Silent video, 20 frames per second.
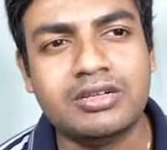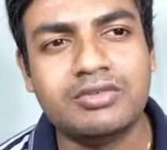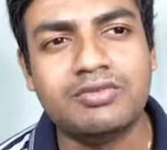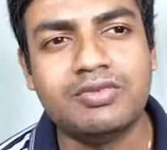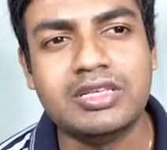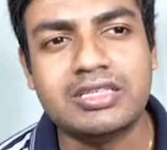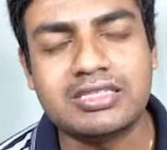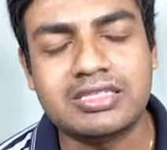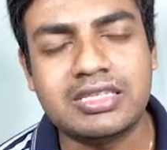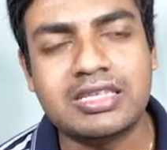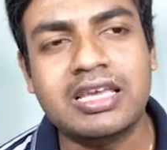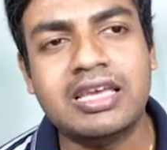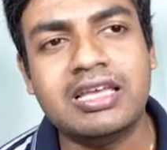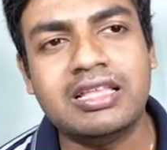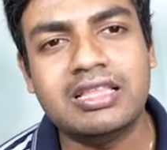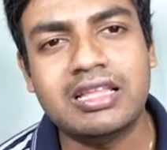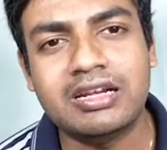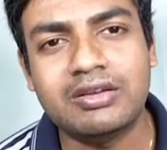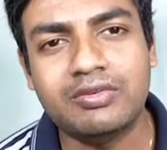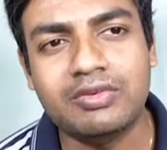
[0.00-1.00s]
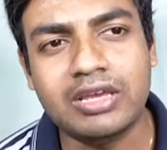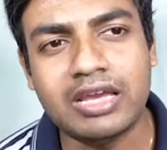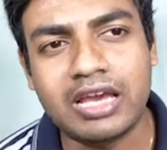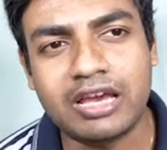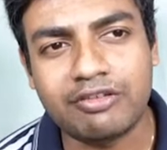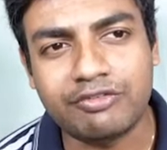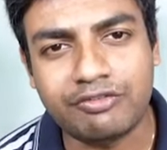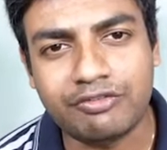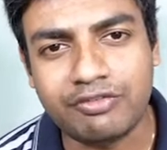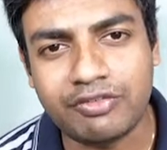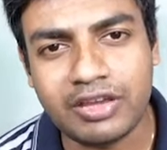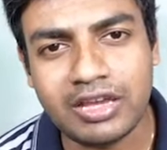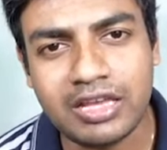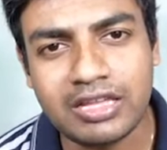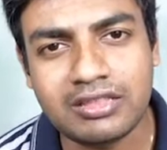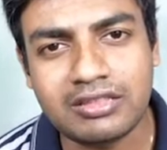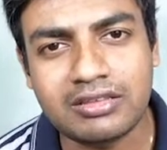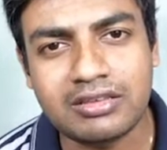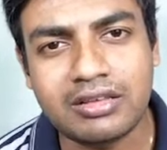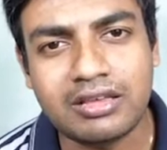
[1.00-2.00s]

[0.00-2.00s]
We say that we have faith,